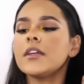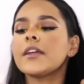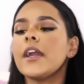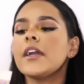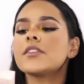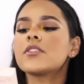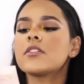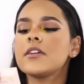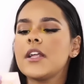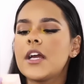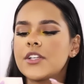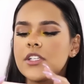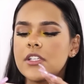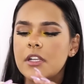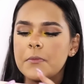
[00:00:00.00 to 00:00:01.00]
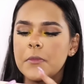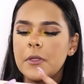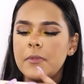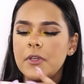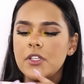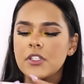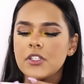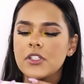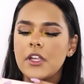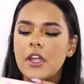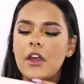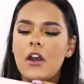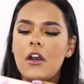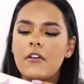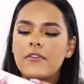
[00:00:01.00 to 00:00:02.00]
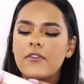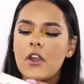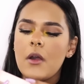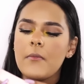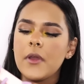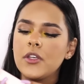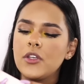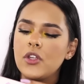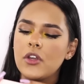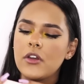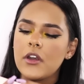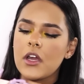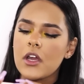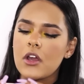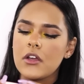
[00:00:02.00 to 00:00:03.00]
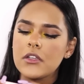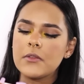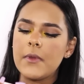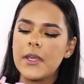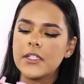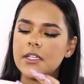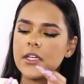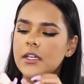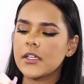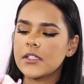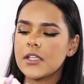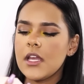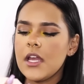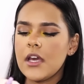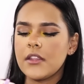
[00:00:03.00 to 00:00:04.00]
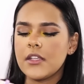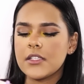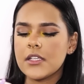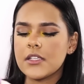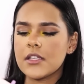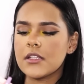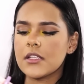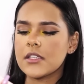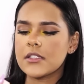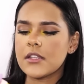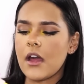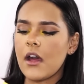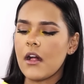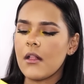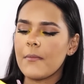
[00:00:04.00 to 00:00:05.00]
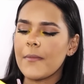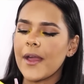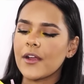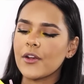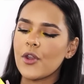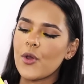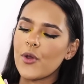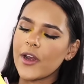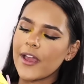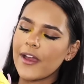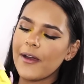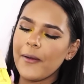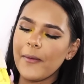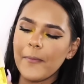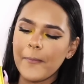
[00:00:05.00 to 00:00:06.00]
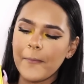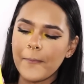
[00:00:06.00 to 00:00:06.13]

Okay, so the lashes that I'm going to be using today are from Nura Cosmetics. This is in the style Magnolia.